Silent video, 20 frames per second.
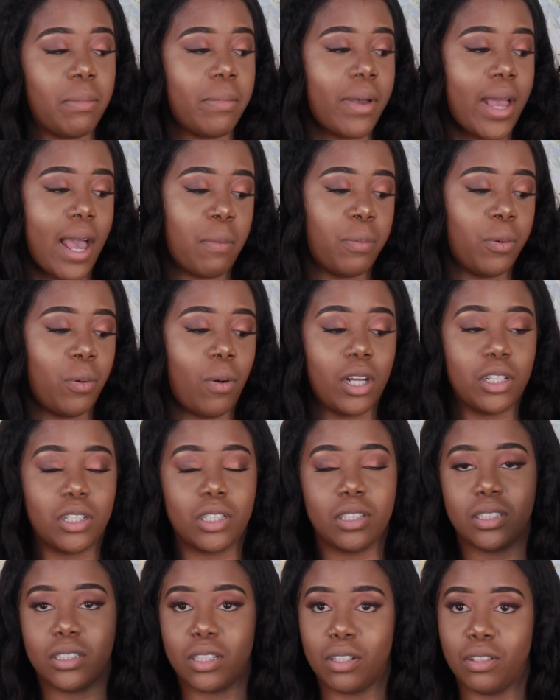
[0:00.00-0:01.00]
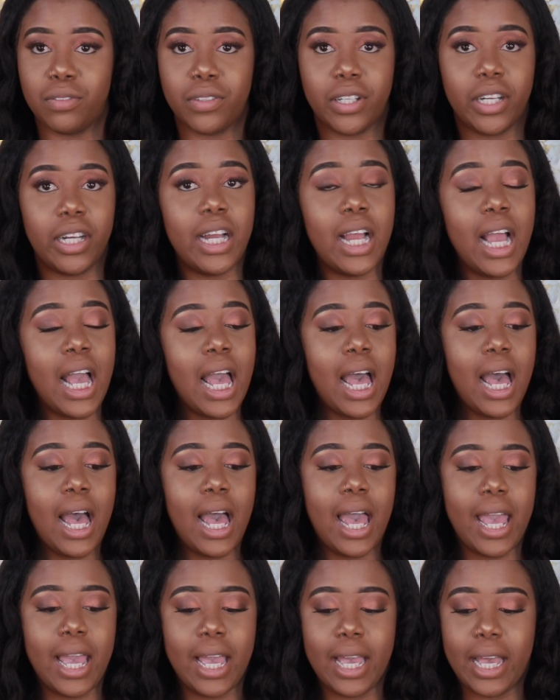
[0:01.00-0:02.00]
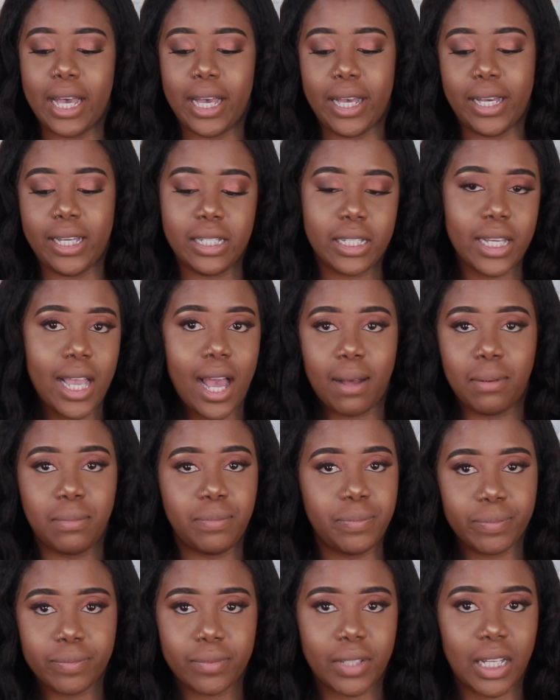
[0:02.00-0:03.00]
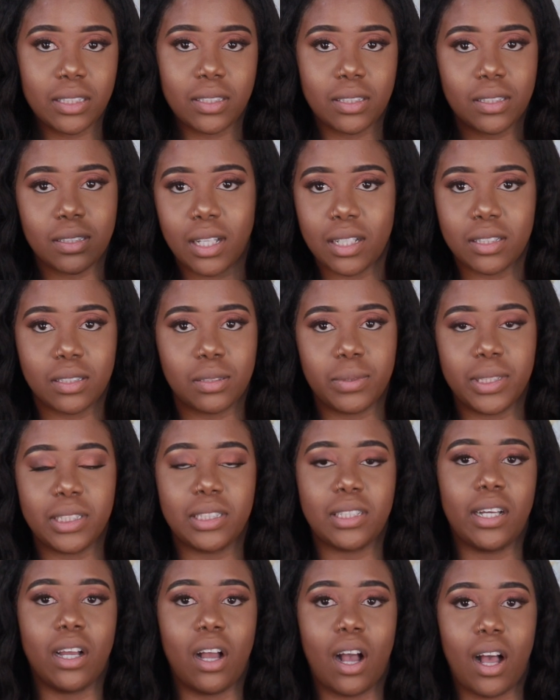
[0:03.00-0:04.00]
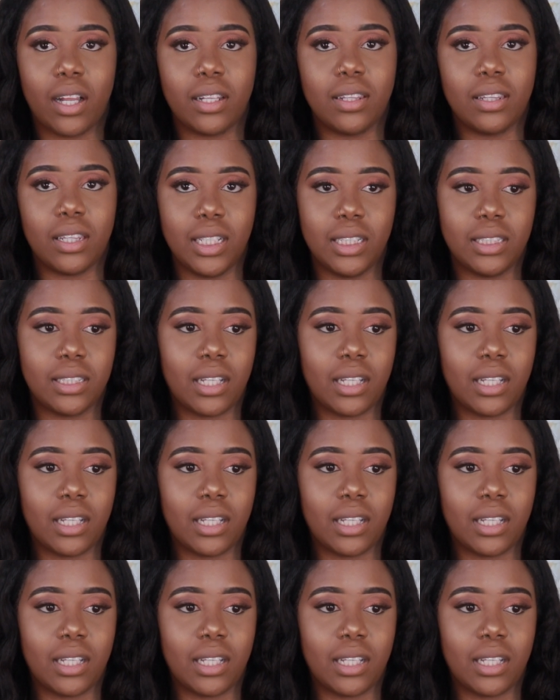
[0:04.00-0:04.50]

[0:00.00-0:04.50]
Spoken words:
Apple Watch in silver, and yeah, that's the reason I got these